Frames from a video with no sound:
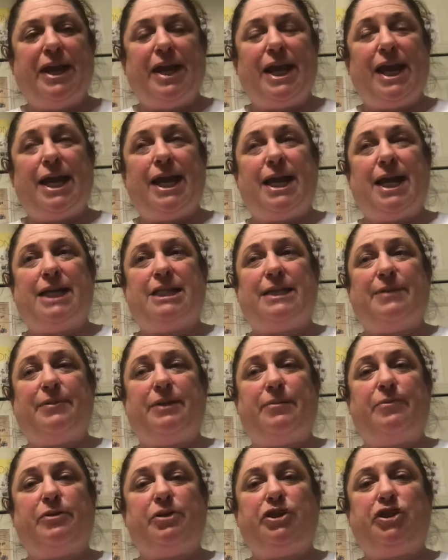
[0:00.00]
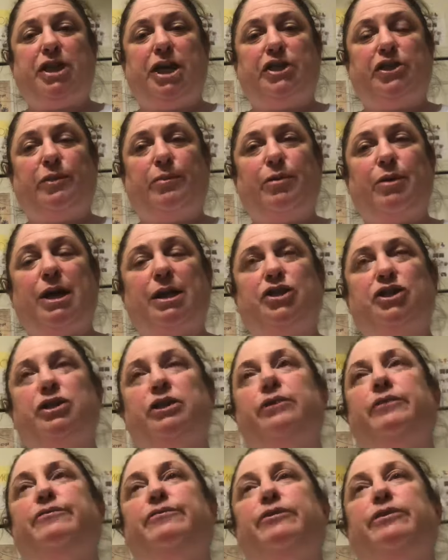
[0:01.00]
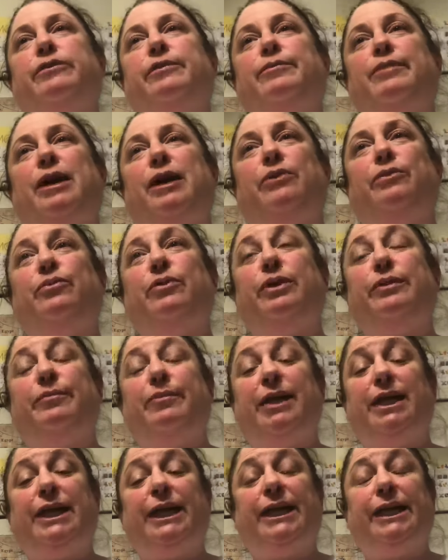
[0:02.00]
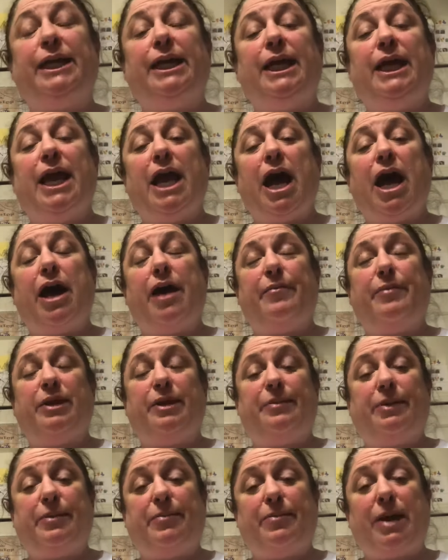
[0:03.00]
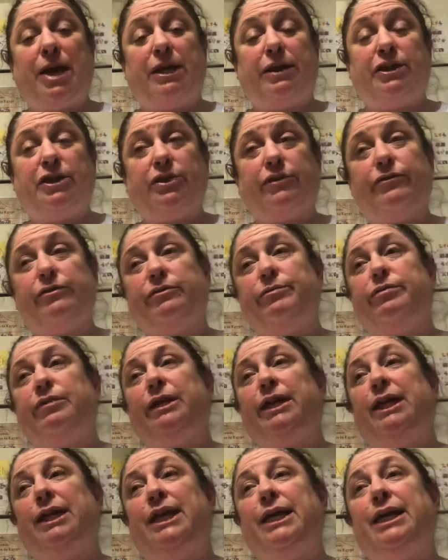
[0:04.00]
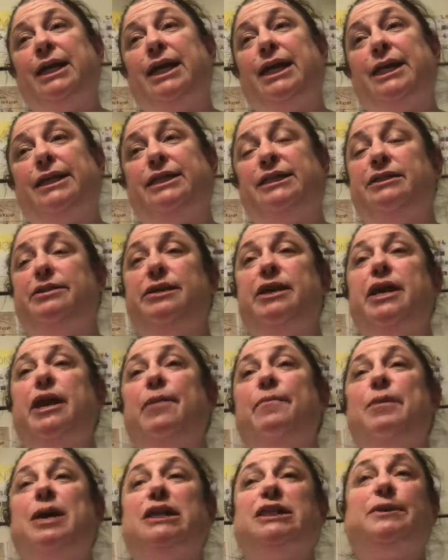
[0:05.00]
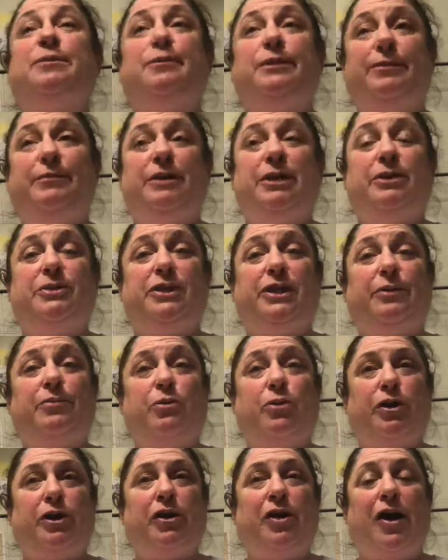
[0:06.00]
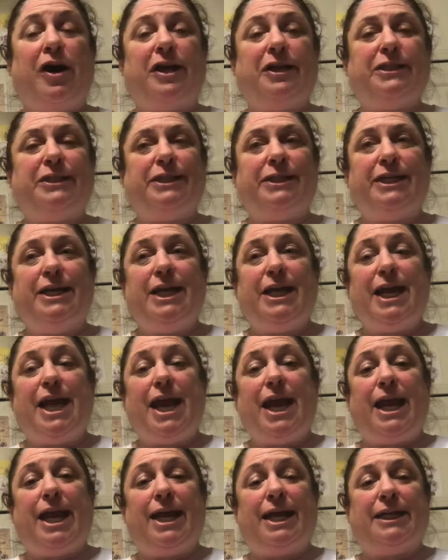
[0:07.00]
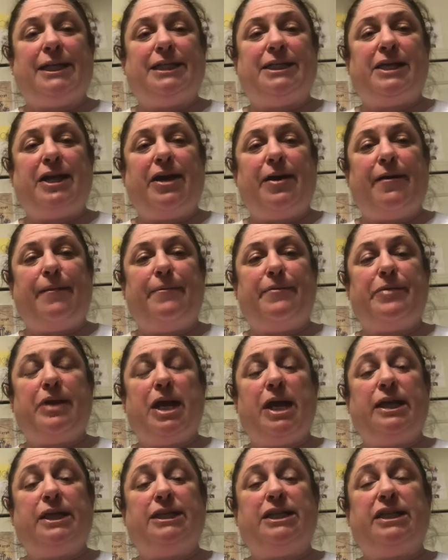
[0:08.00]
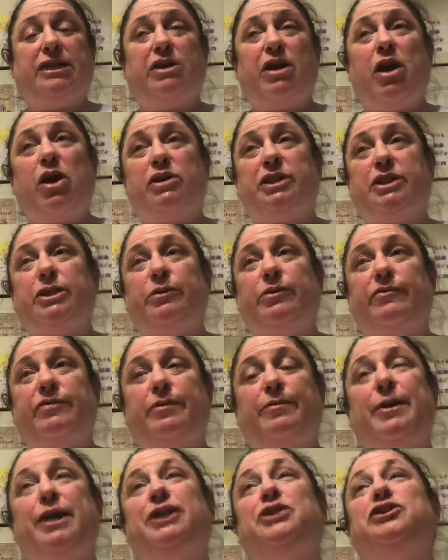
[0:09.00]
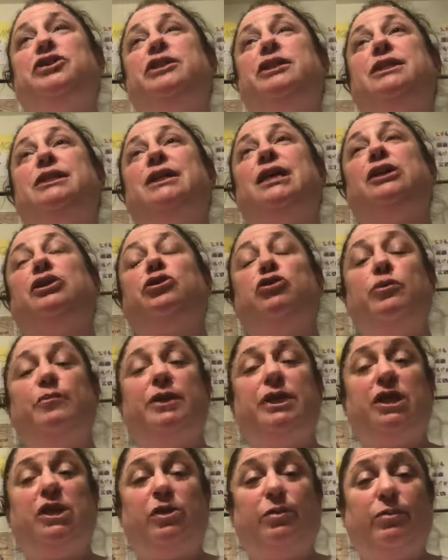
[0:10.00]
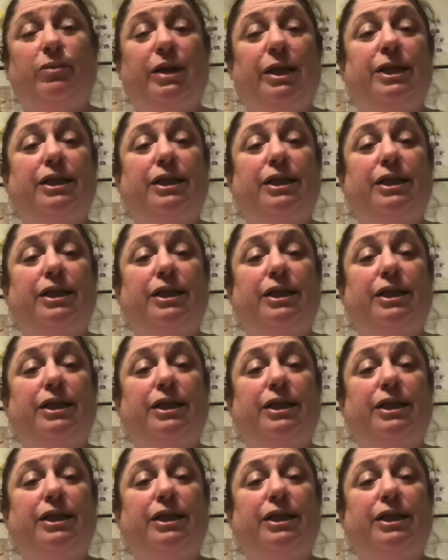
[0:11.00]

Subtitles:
And I'm going to put gentle pressure for about 1 minute, but I'm going to monitor for bleeding and possibly be using more gauze. And also, if the patient is on Coumadin or blood